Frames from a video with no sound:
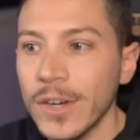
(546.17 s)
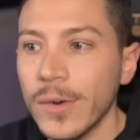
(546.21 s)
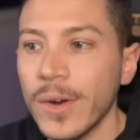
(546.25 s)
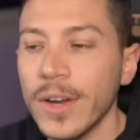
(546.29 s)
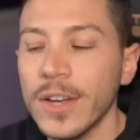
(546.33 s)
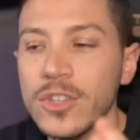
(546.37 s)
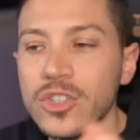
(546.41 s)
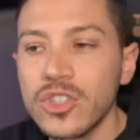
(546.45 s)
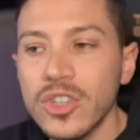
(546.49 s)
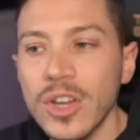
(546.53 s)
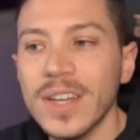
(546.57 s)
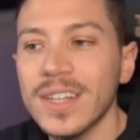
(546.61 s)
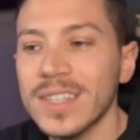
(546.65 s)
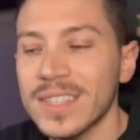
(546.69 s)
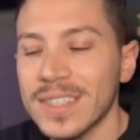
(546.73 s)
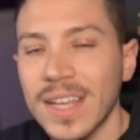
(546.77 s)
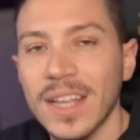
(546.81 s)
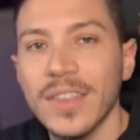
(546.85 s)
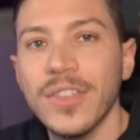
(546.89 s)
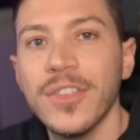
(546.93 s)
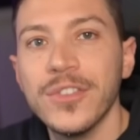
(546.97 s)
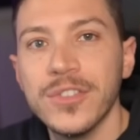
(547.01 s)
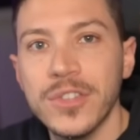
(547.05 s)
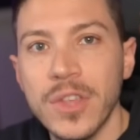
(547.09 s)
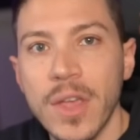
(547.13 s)
I just
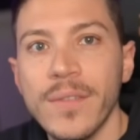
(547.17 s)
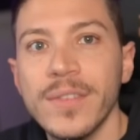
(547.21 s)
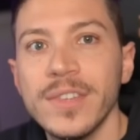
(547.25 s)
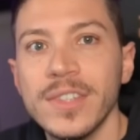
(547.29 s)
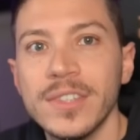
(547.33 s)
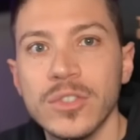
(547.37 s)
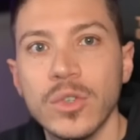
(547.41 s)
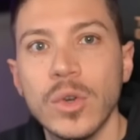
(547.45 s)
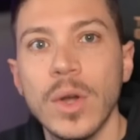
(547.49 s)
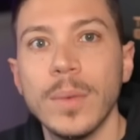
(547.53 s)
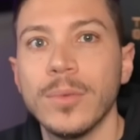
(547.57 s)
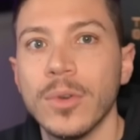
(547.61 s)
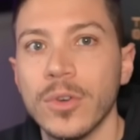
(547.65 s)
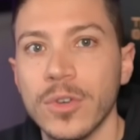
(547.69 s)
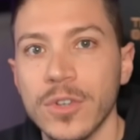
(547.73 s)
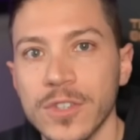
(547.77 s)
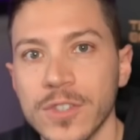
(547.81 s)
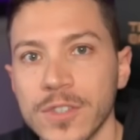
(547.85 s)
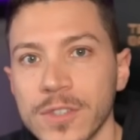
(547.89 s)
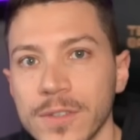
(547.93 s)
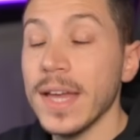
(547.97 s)
get the service descriptors.